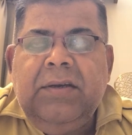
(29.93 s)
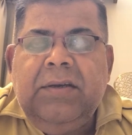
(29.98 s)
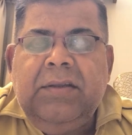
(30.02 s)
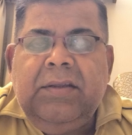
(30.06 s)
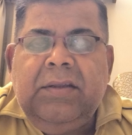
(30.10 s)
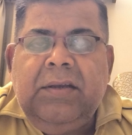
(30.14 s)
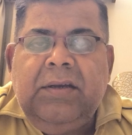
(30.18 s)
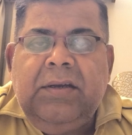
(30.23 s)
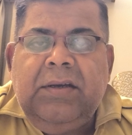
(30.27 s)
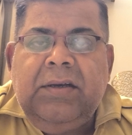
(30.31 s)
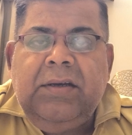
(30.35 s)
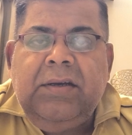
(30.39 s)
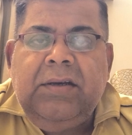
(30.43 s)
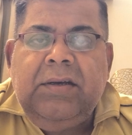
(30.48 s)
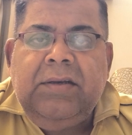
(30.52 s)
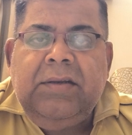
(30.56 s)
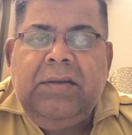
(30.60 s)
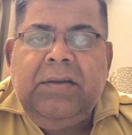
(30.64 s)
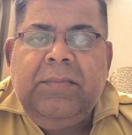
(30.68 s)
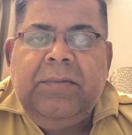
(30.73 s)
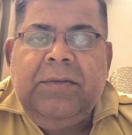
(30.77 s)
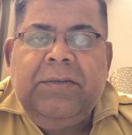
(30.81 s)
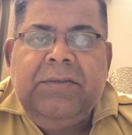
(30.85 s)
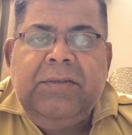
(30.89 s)

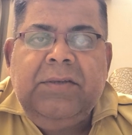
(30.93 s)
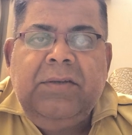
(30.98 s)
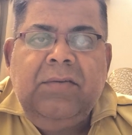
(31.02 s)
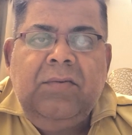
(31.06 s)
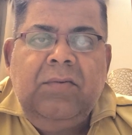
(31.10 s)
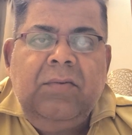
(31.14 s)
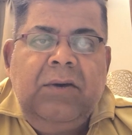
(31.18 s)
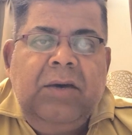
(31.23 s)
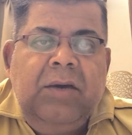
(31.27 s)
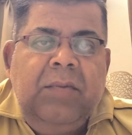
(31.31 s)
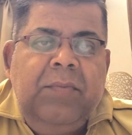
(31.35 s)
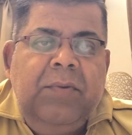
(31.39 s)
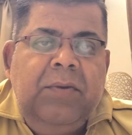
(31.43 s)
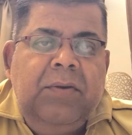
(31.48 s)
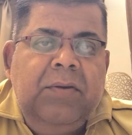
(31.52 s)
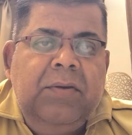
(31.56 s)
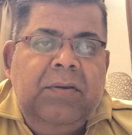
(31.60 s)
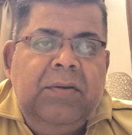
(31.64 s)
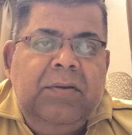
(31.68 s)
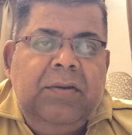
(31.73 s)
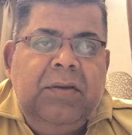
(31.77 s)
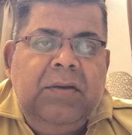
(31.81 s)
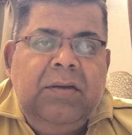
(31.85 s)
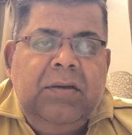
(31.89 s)
the person who are
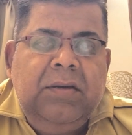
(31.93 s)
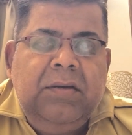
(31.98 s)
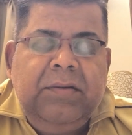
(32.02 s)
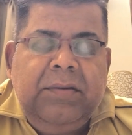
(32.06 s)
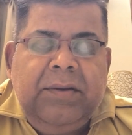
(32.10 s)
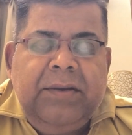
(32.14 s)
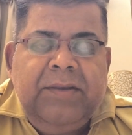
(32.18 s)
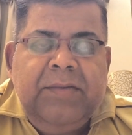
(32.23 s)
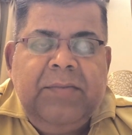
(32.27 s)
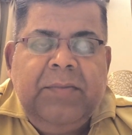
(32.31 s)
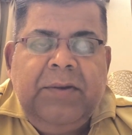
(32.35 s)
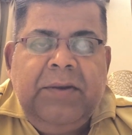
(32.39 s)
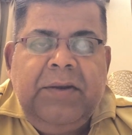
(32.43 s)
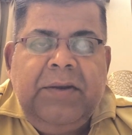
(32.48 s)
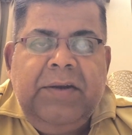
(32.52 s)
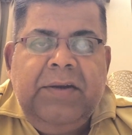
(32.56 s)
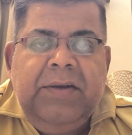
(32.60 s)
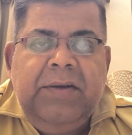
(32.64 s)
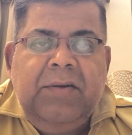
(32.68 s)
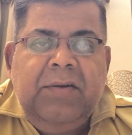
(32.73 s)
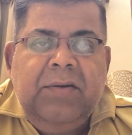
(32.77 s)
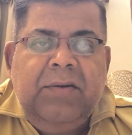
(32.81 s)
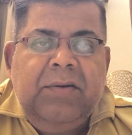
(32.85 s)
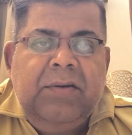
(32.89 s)
the
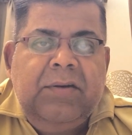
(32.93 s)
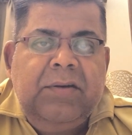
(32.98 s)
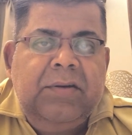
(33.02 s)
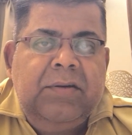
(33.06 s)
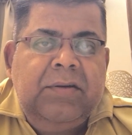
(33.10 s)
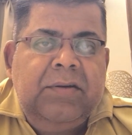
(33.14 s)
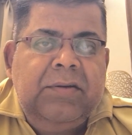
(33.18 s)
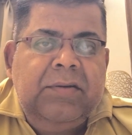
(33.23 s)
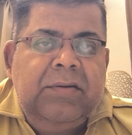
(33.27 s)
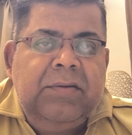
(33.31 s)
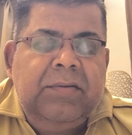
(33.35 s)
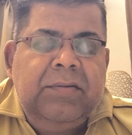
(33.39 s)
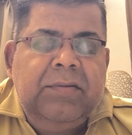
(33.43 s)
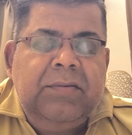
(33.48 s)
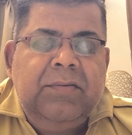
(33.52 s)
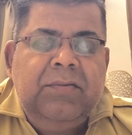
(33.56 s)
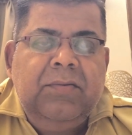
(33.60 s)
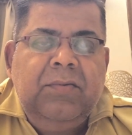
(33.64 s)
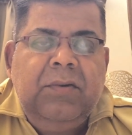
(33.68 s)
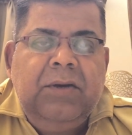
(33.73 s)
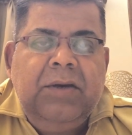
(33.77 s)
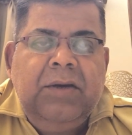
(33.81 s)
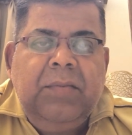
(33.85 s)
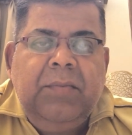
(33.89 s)
aspirant, or
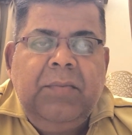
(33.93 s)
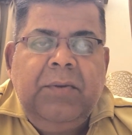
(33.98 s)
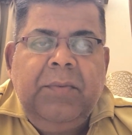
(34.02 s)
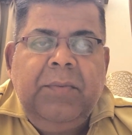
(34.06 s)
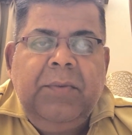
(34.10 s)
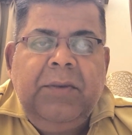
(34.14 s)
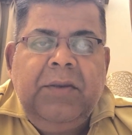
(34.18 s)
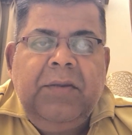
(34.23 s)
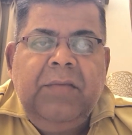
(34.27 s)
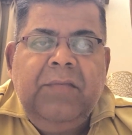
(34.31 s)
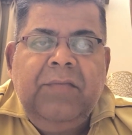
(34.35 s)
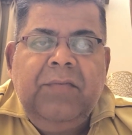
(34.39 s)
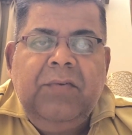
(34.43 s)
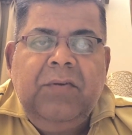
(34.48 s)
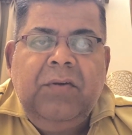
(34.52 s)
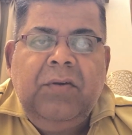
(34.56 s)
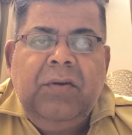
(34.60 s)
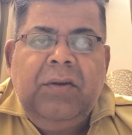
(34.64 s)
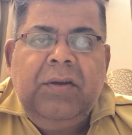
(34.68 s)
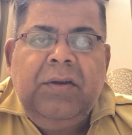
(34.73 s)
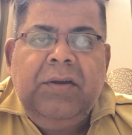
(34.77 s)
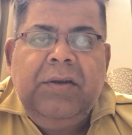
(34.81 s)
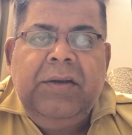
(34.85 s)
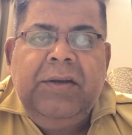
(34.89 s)
who are preparing
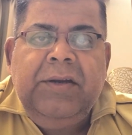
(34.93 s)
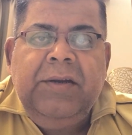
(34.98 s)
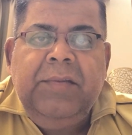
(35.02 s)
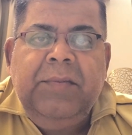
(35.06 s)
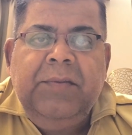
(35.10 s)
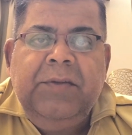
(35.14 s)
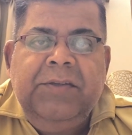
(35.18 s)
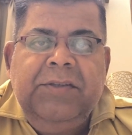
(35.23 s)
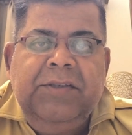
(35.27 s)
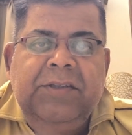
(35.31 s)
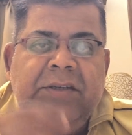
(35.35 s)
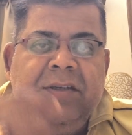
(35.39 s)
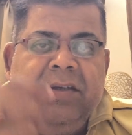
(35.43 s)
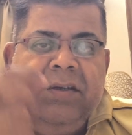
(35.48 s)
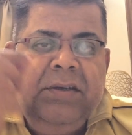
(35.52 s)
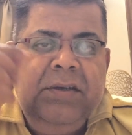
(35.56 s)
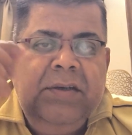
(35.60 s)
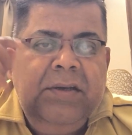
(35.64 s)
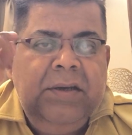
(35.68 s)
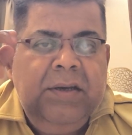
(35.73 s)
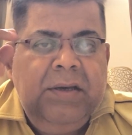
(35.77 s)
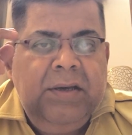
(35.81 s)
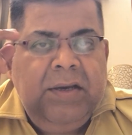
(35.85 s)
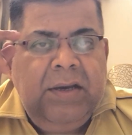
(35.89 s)
for NEET PG,
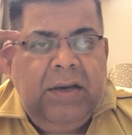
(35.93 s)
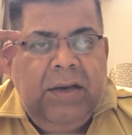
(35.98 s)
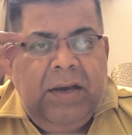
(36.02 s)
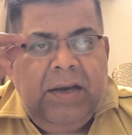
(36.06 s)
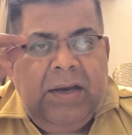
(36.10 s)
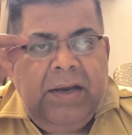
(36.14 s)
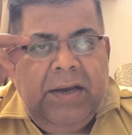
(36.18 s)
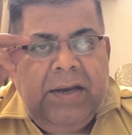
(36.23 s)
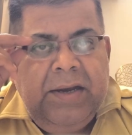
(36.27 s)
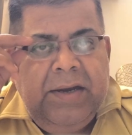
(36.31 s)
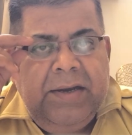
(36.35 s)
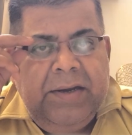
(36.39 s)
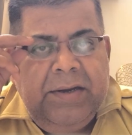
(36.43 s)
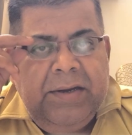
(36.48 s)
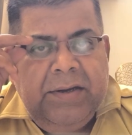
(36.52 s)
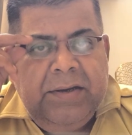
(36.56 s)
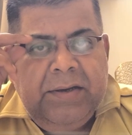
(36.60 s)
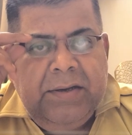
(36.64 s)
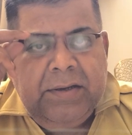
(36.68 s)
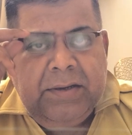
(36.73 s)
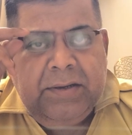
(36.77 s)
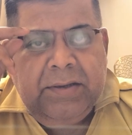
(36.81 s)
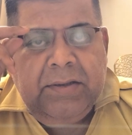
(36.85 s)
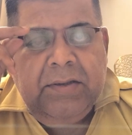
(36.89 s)
and
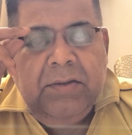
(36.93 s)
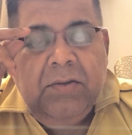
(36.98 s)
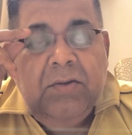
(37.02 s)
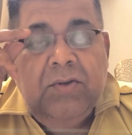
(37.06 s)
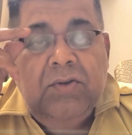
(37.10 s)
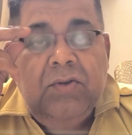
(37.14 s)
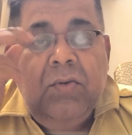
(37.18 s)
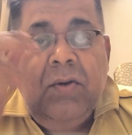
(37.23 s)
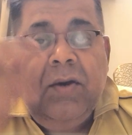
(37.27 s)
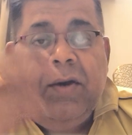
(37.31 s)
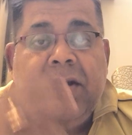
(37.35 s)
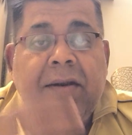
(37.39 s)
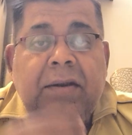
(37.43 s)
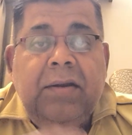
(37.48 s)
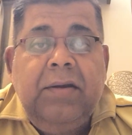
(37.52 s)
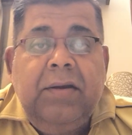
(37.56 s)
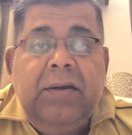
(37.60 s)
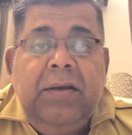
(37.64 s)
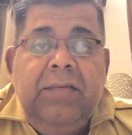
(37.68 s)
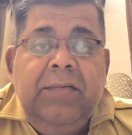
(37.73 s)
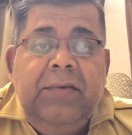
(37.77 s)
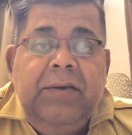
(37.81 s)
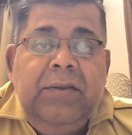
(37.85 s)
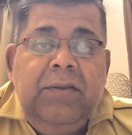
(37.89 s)
those who
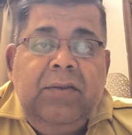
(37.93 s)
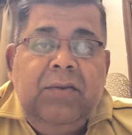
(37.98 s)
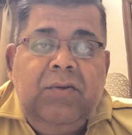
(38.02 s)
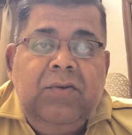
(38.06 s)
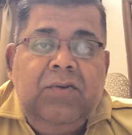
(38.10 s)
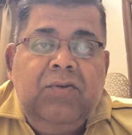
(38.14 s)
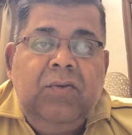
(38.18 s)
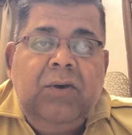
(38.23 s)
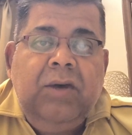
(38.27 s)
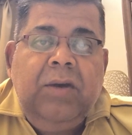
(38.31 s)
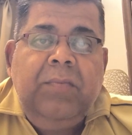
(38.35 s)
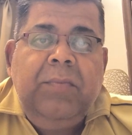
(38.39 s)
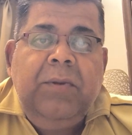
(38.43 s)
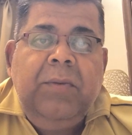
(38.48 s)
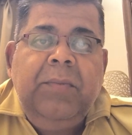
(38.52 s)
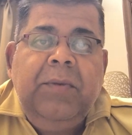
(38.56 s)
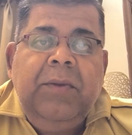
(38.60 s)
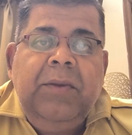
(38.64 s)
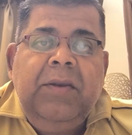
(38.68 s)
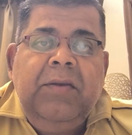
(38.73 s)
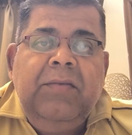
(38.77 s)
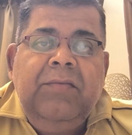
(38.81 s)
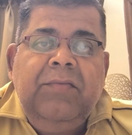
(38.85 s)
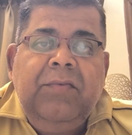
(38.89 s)
are
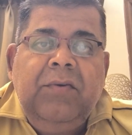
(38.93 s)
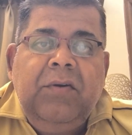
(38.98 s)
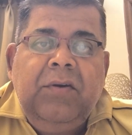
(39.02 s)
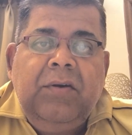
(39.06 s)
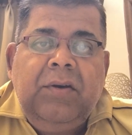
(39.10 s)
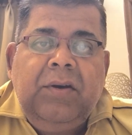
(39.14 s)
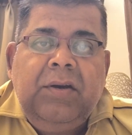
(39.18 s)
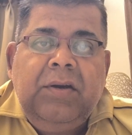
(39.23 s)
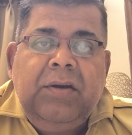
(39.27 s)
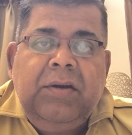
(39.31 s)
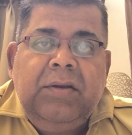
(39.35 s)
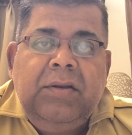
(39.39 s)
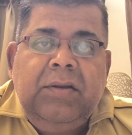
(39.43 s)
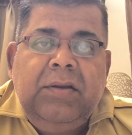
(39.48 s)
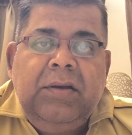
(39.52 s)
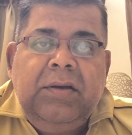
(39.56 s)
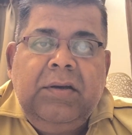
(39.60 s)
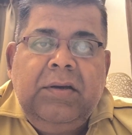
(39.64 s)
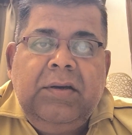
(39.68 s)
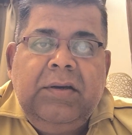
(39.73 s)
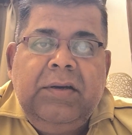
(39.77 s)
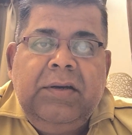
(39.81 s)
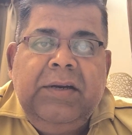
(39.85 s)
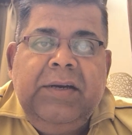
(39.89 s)
preparing for
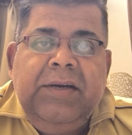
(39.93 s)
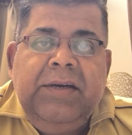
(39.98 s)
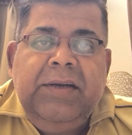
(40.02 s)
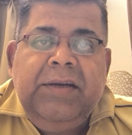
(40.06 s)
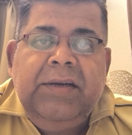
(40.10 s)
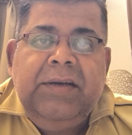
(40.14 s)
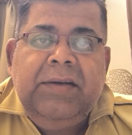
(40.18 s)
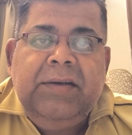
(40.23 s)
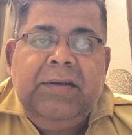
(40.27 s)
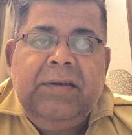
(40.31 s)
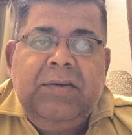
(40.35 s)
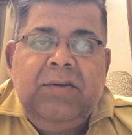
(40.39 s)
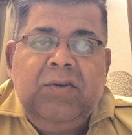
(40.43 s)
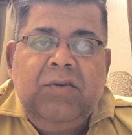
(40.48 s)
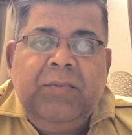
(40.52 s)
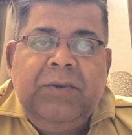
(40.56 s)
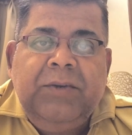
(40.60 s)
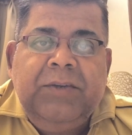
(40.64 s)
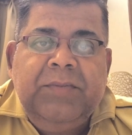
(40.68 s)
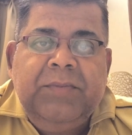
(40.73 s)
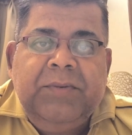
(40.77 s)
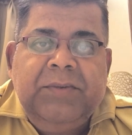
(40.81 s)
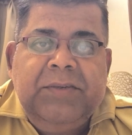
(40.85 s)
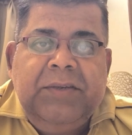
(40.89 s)
the NEET
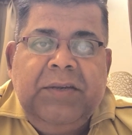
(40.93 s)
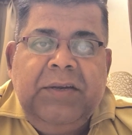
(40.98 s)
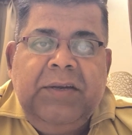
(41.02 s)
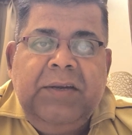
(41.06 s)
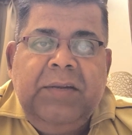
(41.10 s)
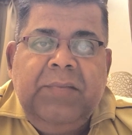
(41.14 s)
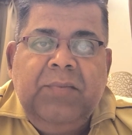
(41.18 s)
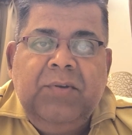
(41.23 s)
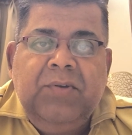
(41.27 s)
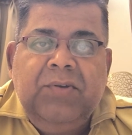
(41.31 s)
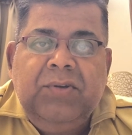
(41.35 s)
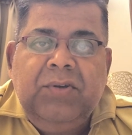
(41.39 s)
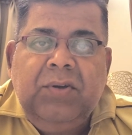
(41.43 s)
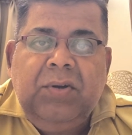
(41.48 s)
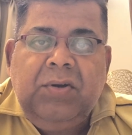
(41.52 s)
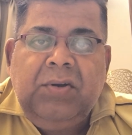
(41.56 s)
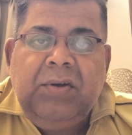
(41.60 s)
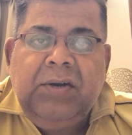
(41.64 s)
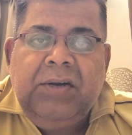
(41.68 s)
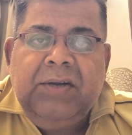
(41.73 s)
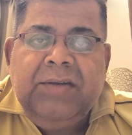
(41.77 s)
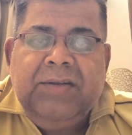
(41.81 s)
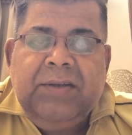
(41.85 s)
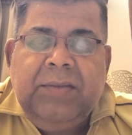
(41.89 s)
super specialty
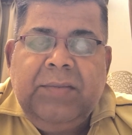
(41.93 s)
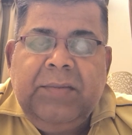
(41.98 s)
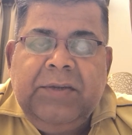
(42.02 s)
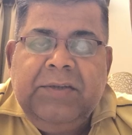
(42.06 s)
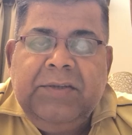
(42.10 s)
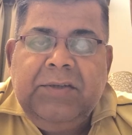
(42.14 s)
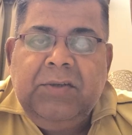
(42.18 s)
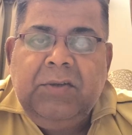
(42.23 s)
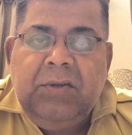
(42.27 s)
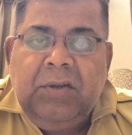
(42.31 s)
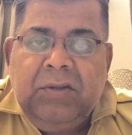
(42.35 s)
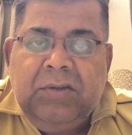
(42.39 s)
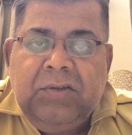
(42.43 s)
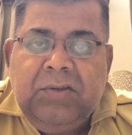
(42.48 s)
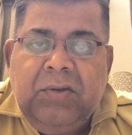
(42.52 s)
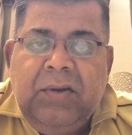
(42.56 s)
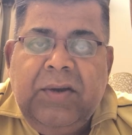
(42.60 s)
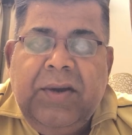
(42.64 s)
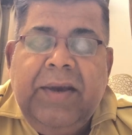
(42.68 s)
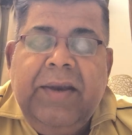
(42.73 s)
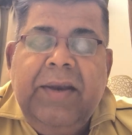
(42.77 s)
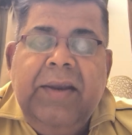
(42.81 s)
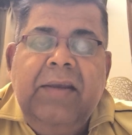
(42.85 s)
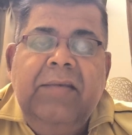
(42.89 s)
postdoctoral examination also,
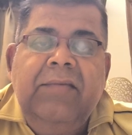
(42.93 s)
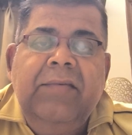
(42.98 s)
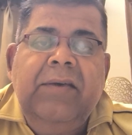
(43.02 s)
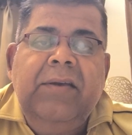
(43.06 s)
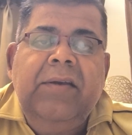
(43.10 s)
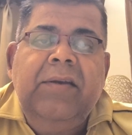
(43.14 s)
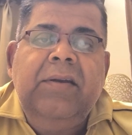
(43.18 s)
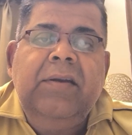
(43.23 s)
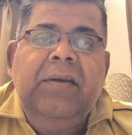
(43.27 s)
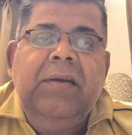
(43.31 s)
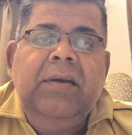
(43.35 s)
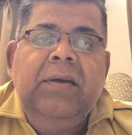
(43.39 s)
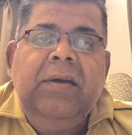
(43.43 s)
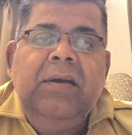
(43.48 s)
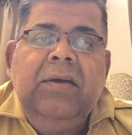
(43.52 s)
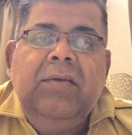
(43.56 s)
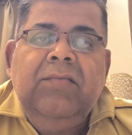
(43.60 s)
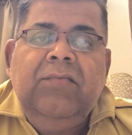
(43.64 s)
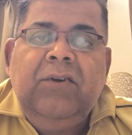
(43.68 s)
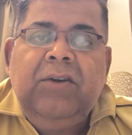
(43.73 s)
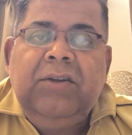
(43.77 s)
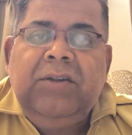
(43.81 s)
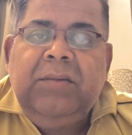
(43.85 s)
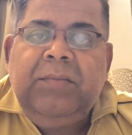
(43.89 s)
and even
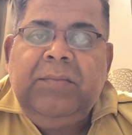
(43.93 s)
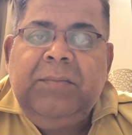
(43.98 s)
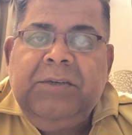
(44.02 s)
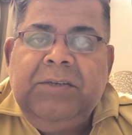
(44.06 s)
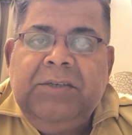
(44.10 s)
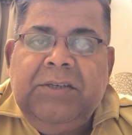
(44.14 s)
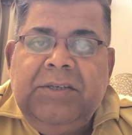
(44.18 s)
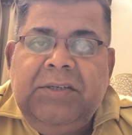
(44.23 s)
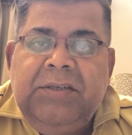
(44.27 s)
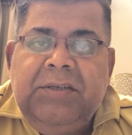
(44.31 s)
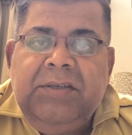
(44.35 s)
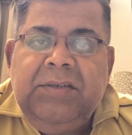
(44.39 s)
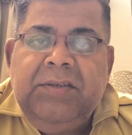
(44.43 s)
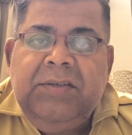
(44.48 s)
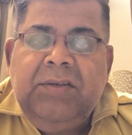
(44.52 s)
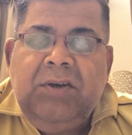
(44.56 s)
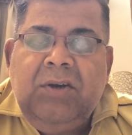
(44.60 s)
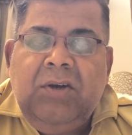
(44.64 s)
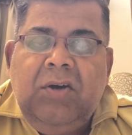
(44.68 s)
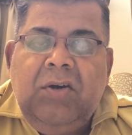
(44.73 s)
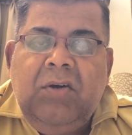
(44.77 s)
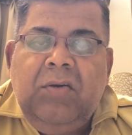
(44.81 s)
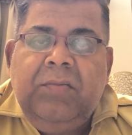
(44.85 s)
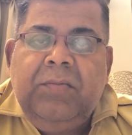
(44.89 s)
for the PGTs
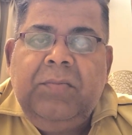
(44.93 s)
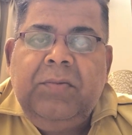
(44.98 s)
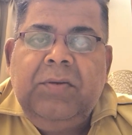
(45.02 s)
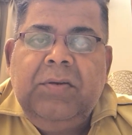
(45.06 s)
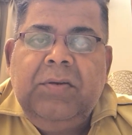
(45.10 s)
of